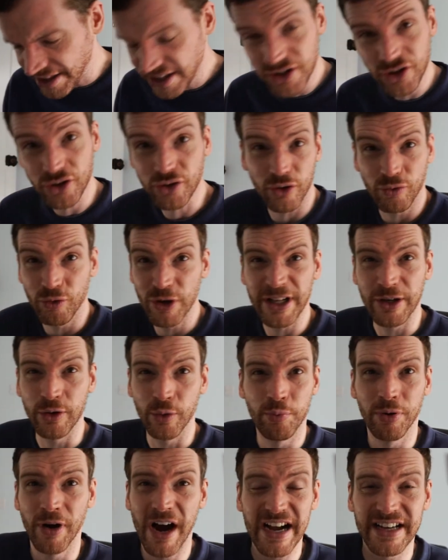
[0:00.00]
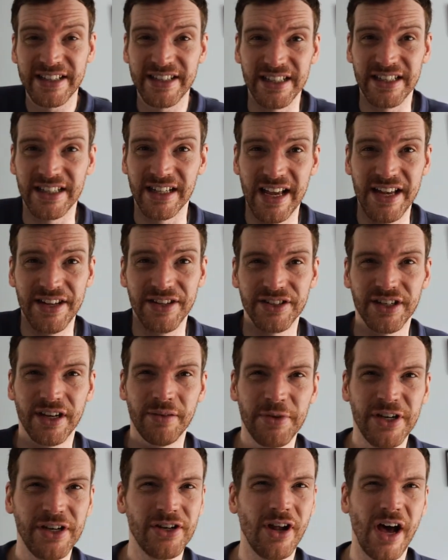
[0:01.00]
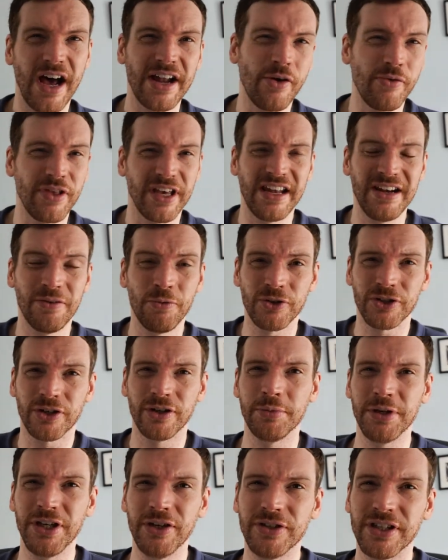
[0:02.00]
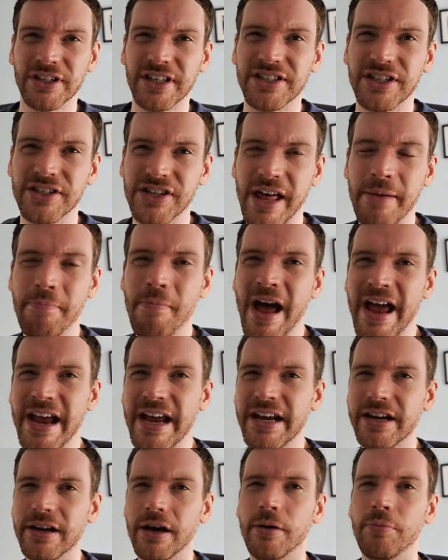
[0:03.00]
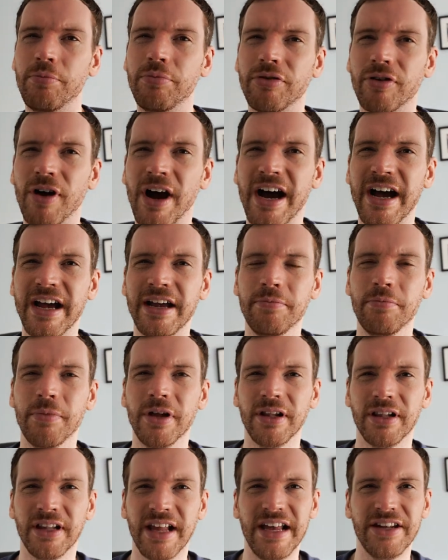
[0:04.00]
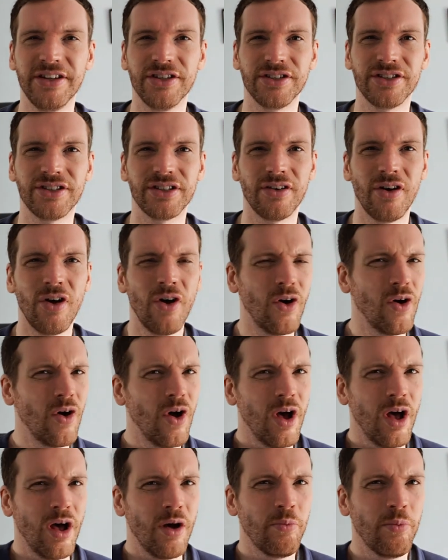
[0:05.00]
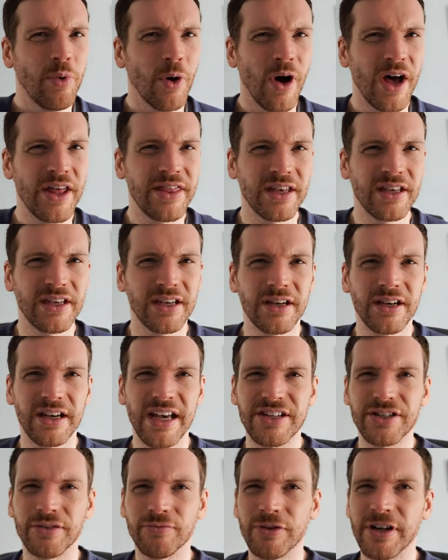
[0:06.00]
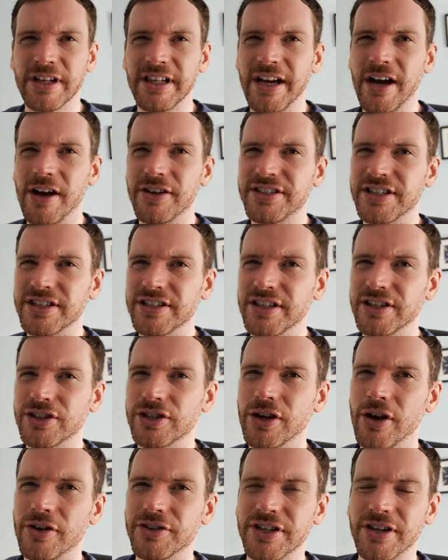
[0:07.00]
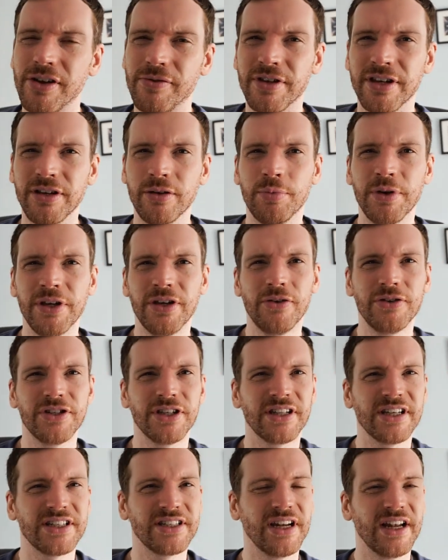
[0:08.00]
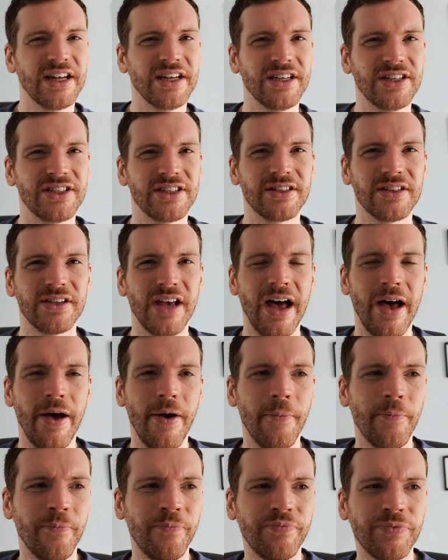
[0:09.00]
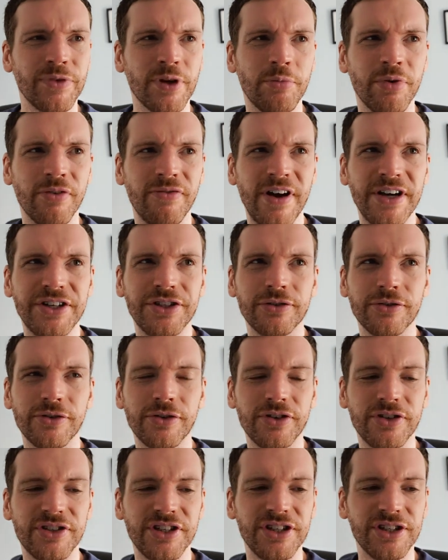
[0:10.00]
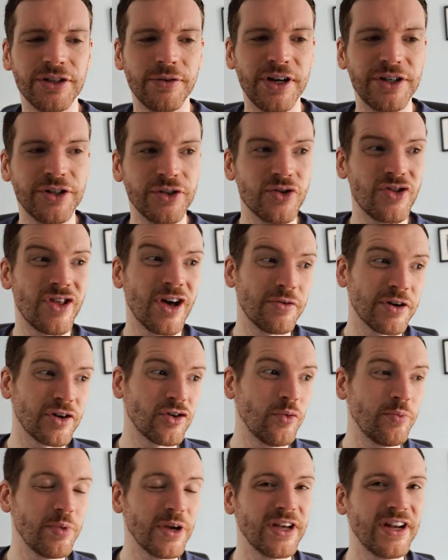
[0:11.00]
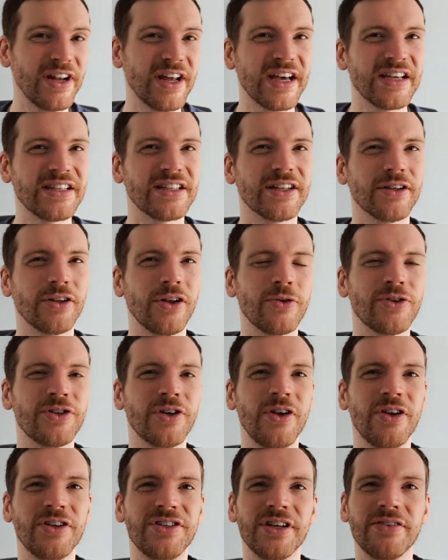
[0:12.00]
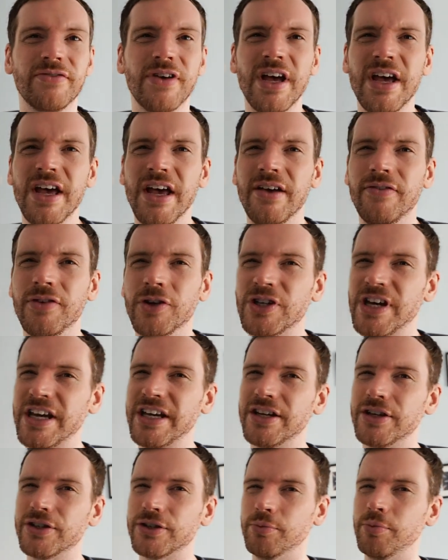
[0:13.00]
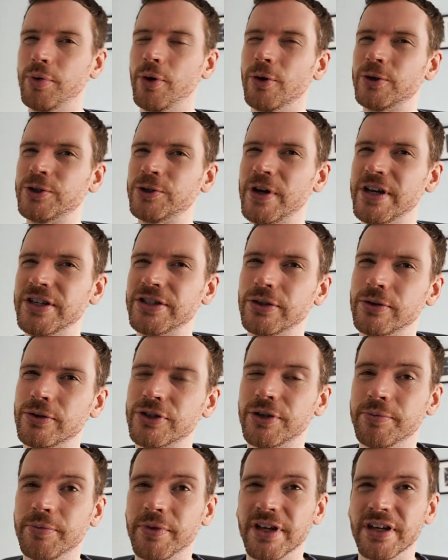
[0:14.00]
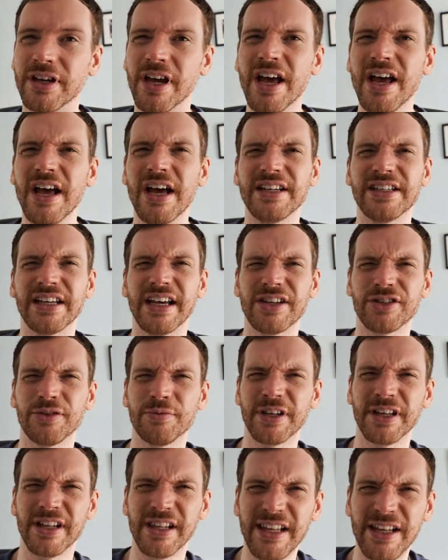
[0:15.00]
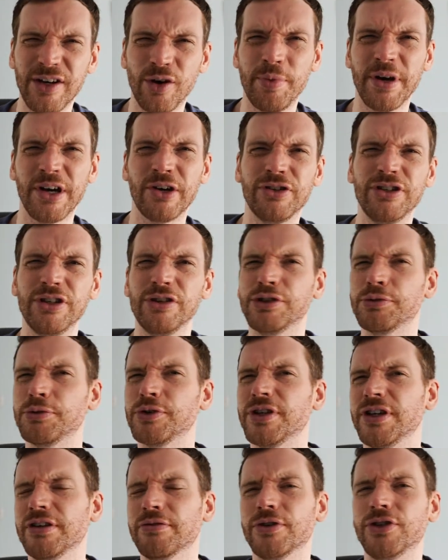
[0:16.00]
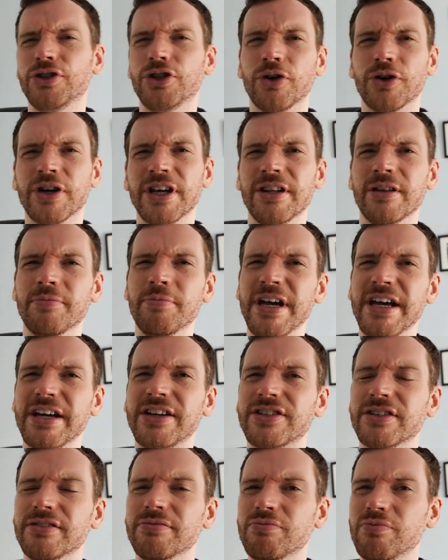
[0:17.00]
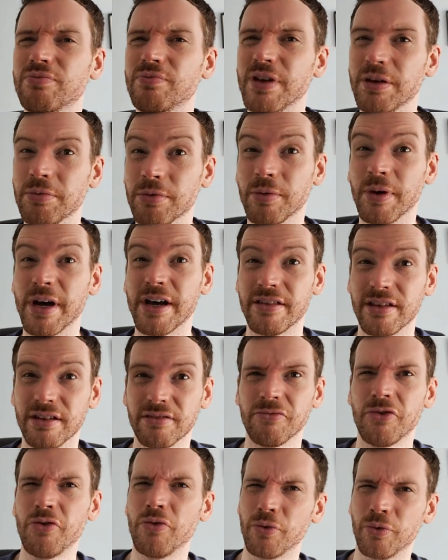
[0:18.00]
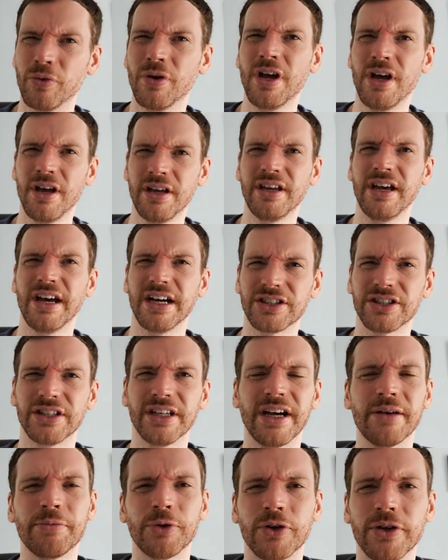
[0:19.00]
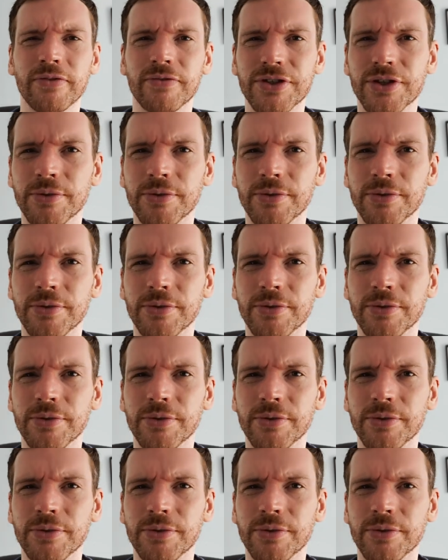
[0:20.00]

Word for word: think this is a really good practice lens. I mean, I don't think anyone's gonna be using this as their main prime lens but I think it can get some really artistic shots. I don't think you'd be using this in any um, professional situations, though it could be a nice little alternative if you're taking some portraits or something to get something a little bit unusual that you would chuck in the mix and people might think, oh, yeah, actually I'm looking for